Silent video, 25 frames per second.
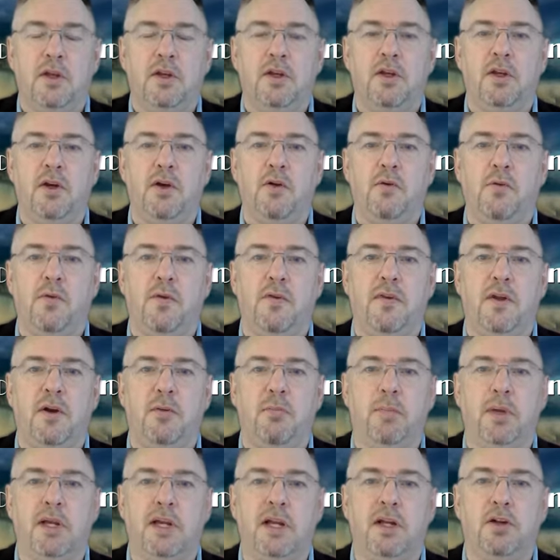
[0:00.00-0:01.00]
You know,
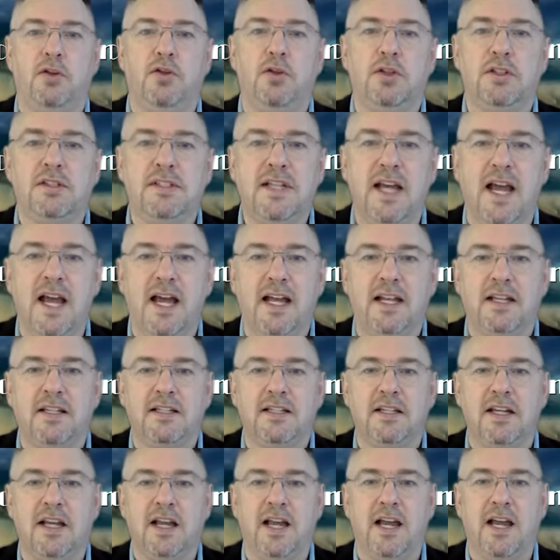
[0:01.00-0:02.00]
they're being looked
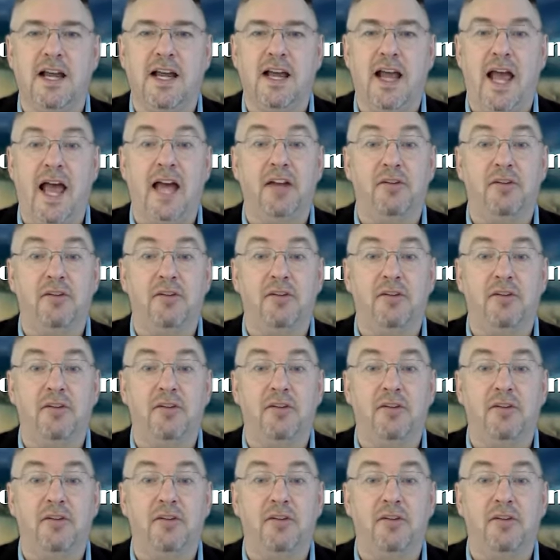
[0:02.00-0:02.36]
at, uh,